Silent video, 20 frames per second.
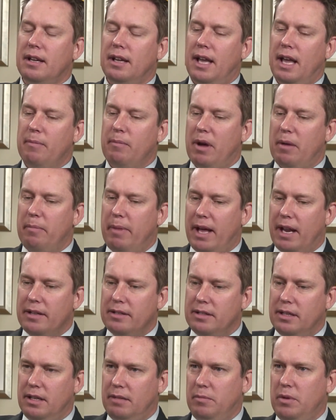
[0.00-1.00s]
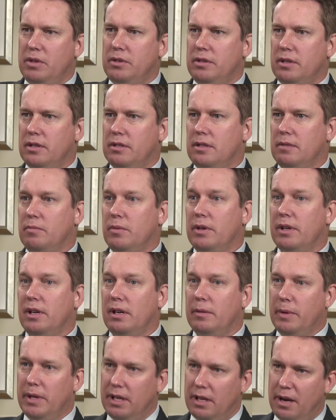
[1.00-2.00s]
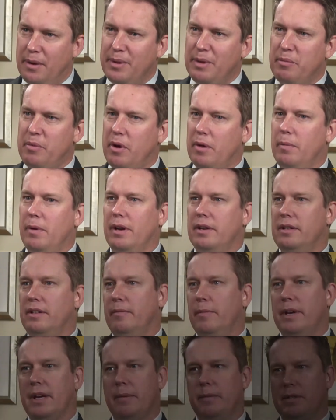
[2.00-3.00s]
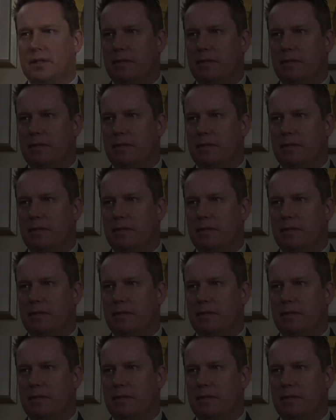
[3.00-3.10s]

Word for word: And by balancing the immune system, we lower the probability of becoming